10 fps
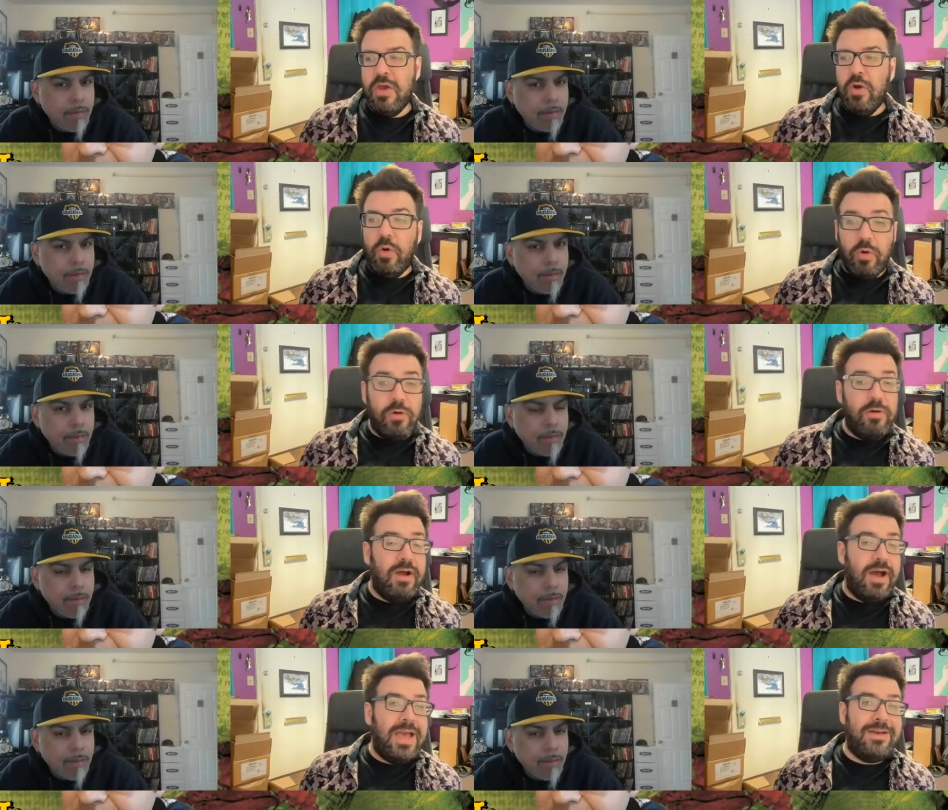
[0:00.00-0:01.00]
Speaker 1: or
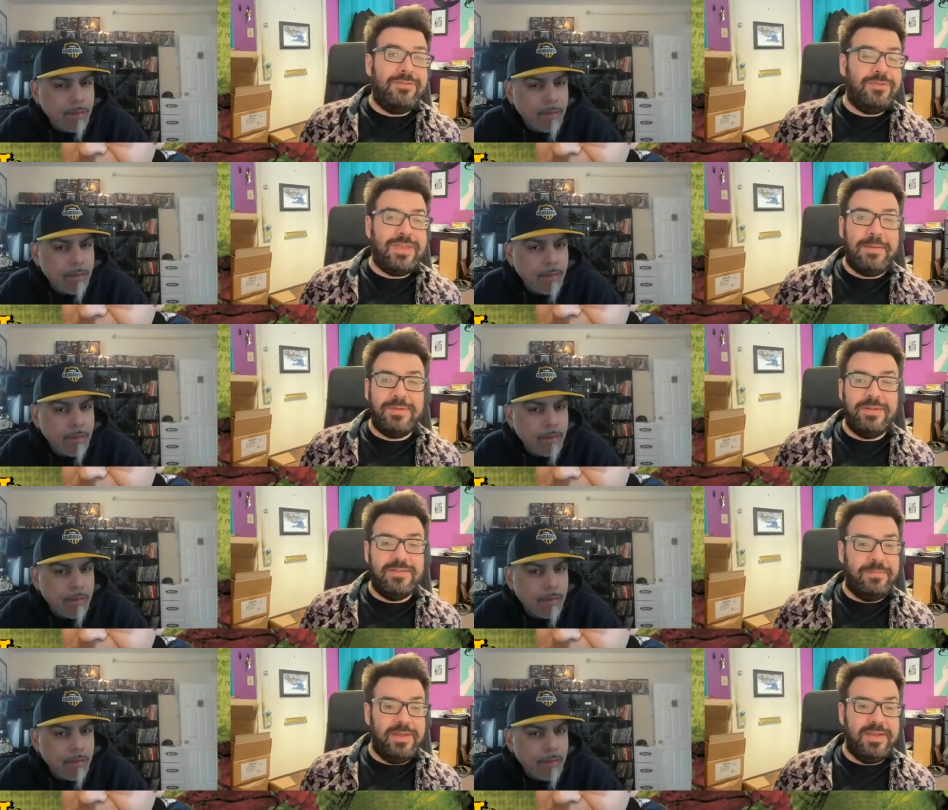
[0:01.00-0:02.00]
I have tapped into
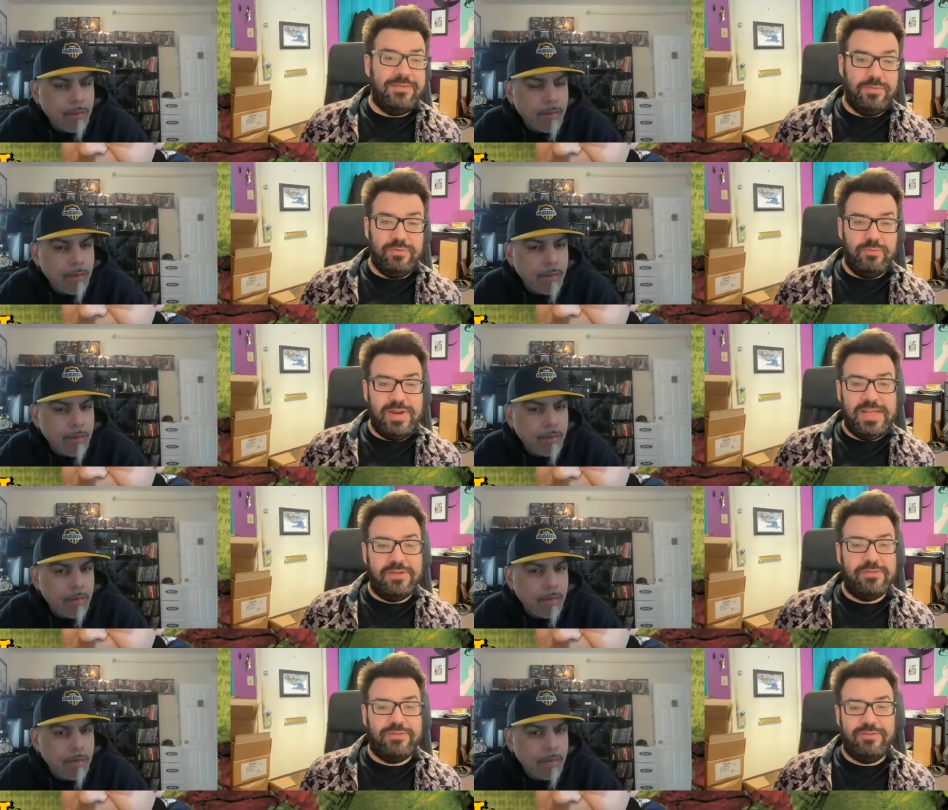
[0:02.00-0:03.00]
something and everyone's really
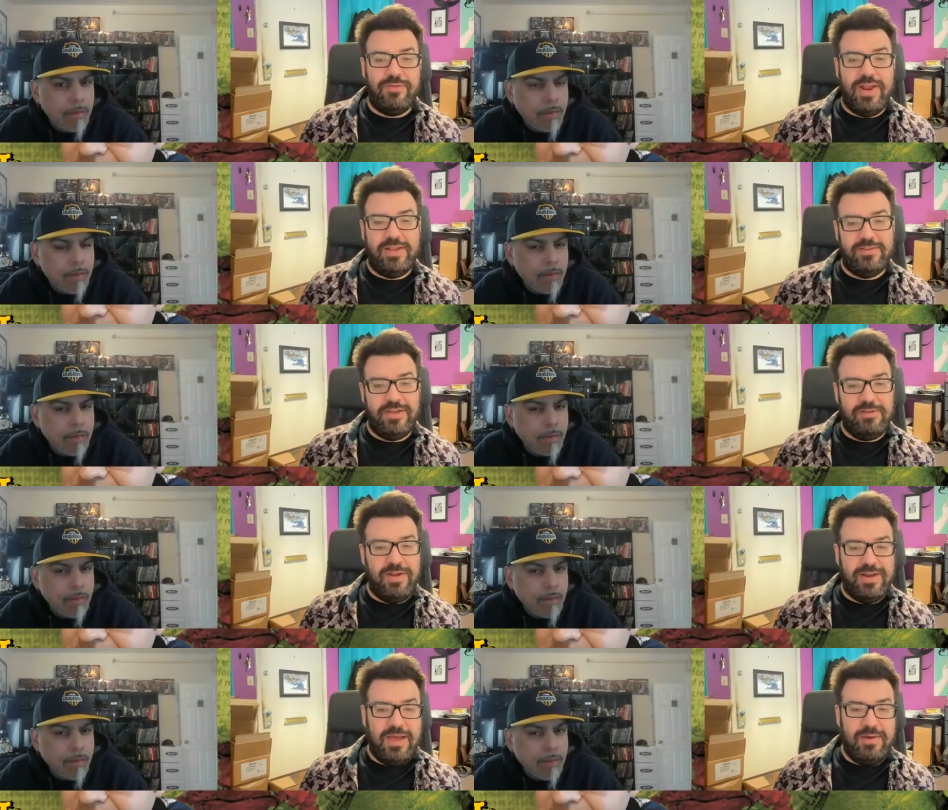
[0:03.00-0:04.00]
interested in Frankenstein right
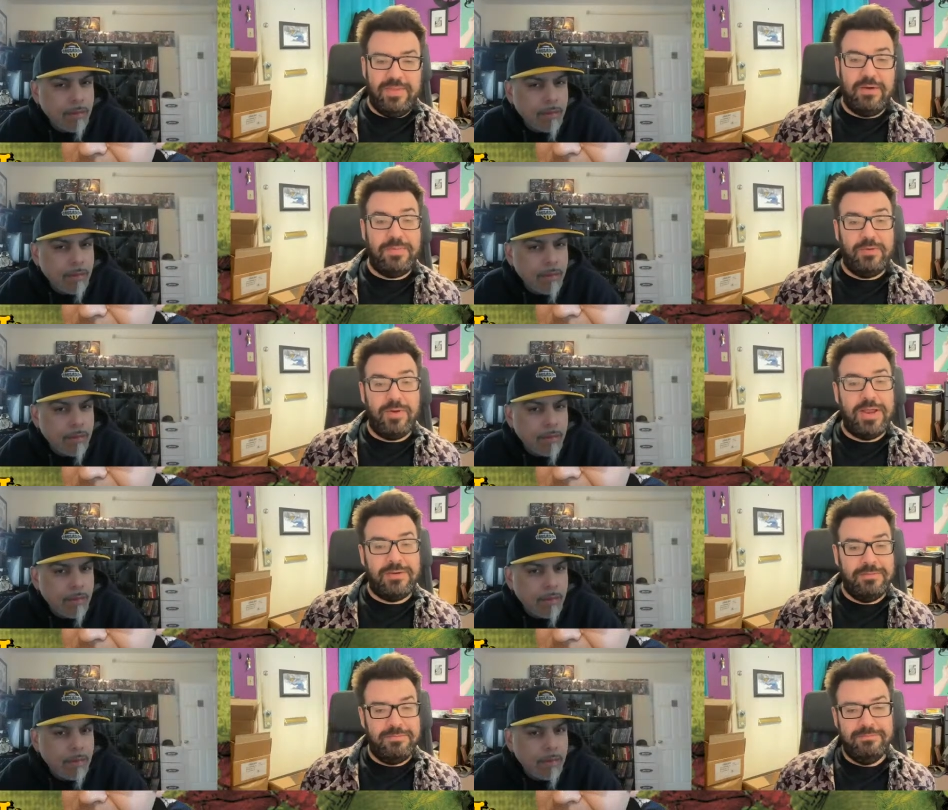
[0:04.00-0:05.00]
now, and that would be great.
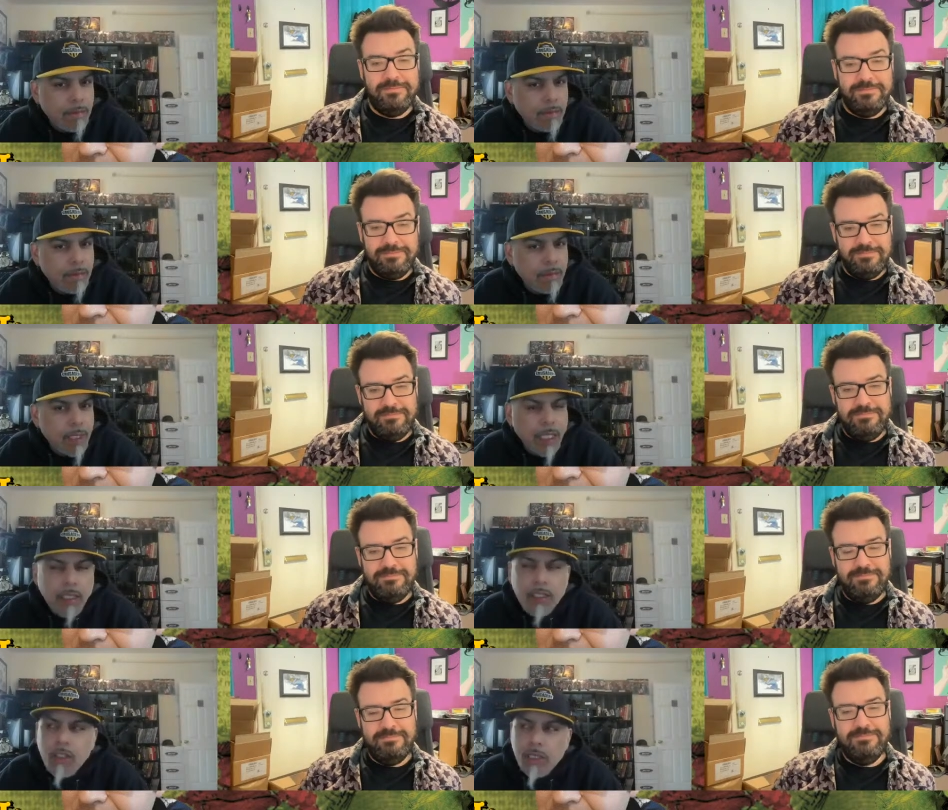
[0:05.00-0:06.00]
Speaker 2: I
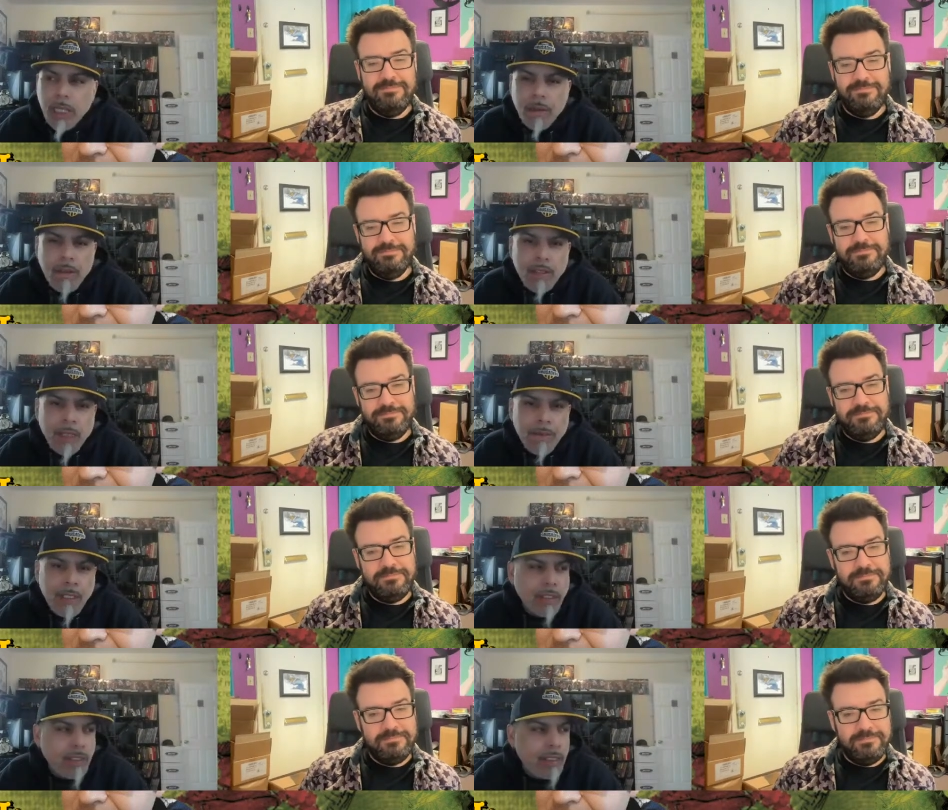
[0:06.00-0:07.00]
think you're telling
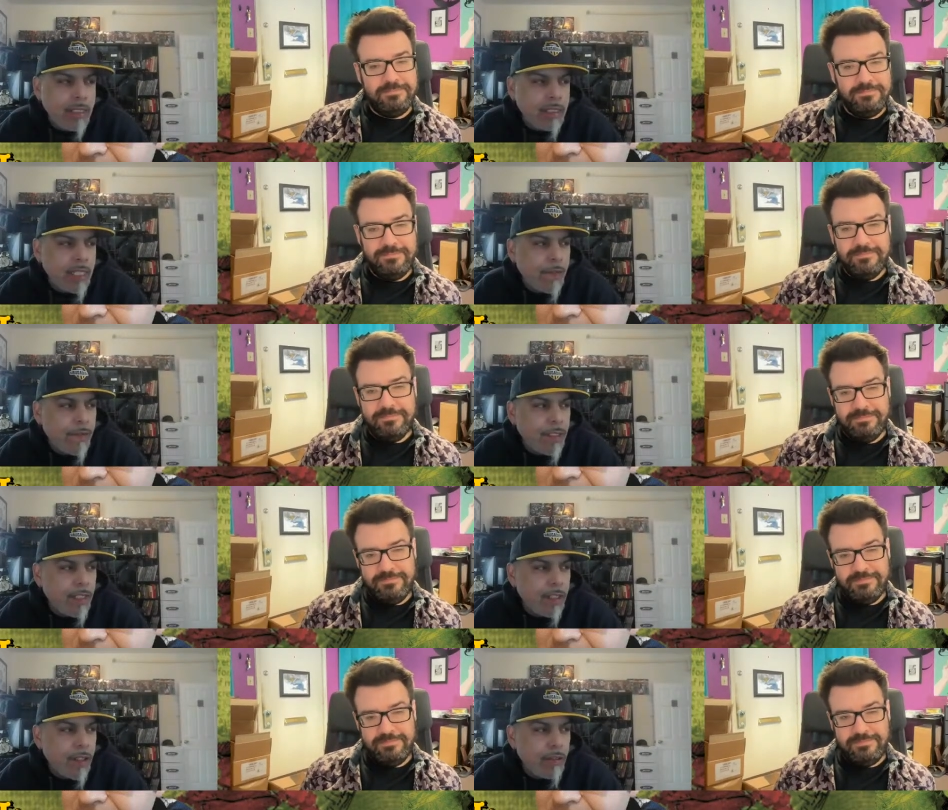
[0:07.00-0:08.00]
something because it is
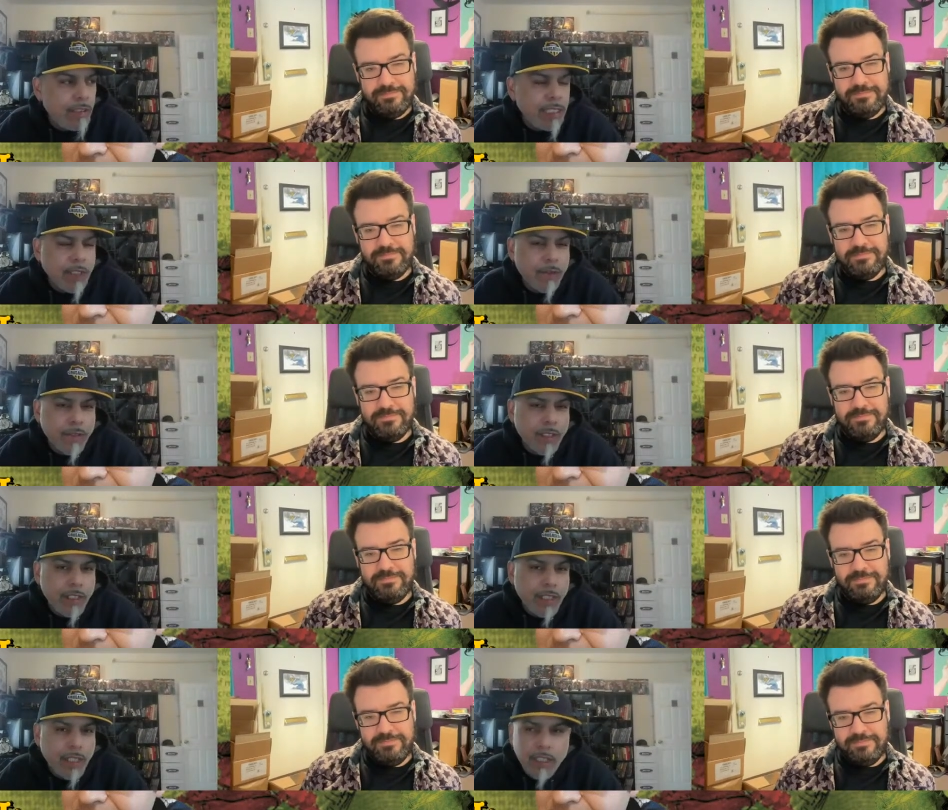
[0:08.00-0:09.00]
definitely a whole
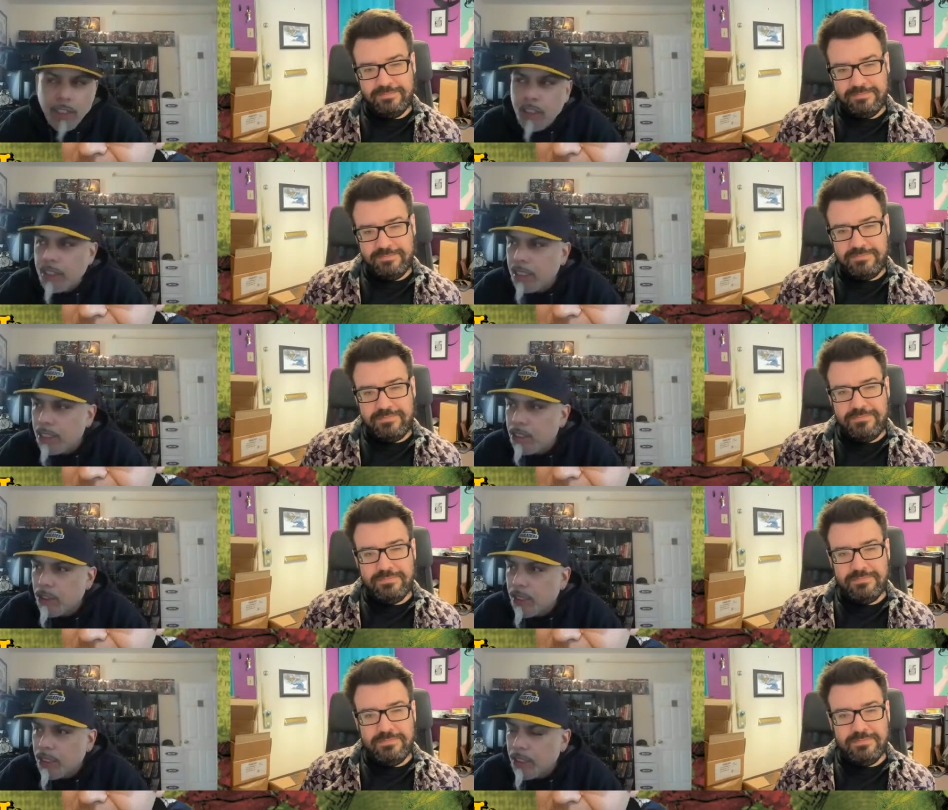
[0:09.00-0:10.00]
different uh, look
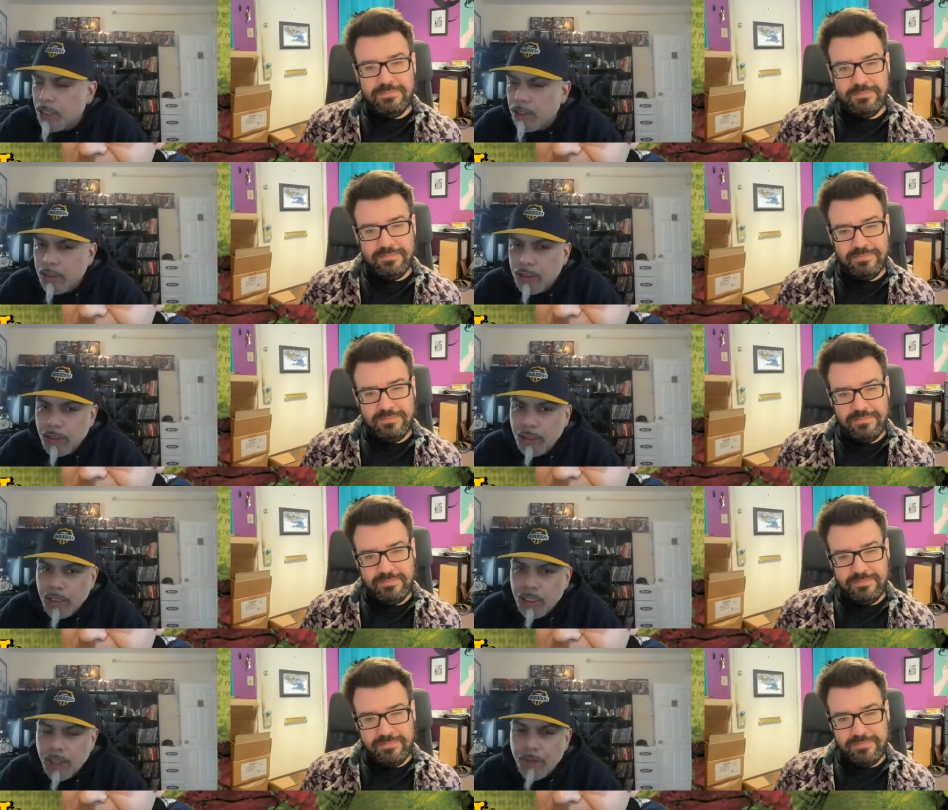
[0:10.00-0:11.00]
into it. You know,
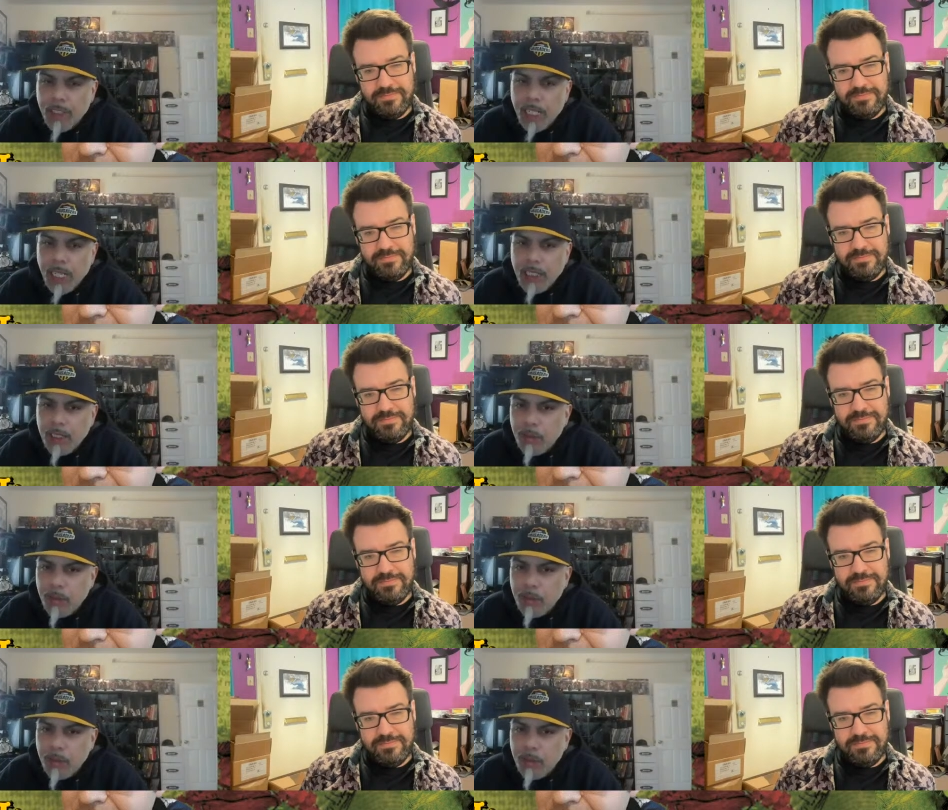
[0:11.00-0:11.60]
definitely has